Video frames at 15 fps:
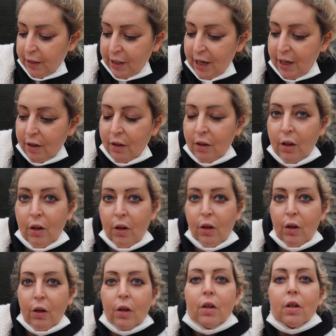So it's in
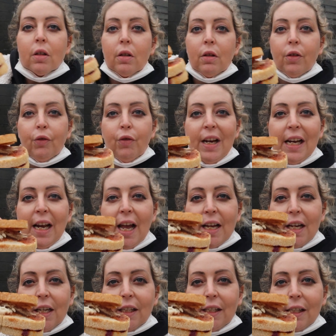three
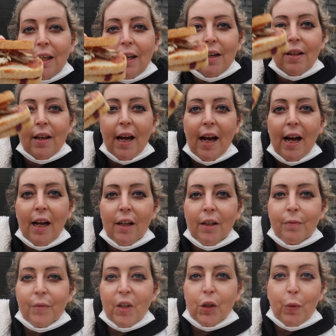layers like that.
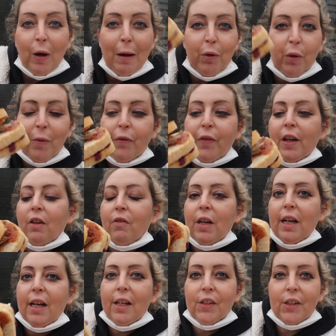That's why I put my finger
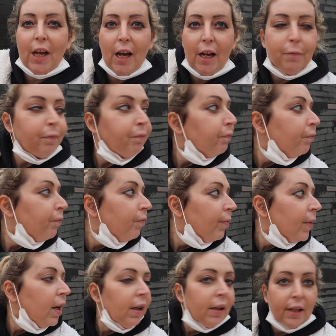in it. So
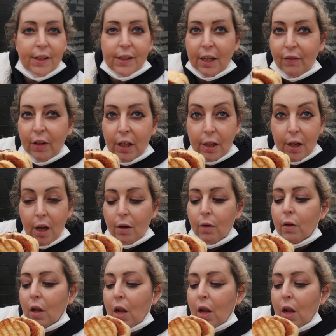let's give it a go.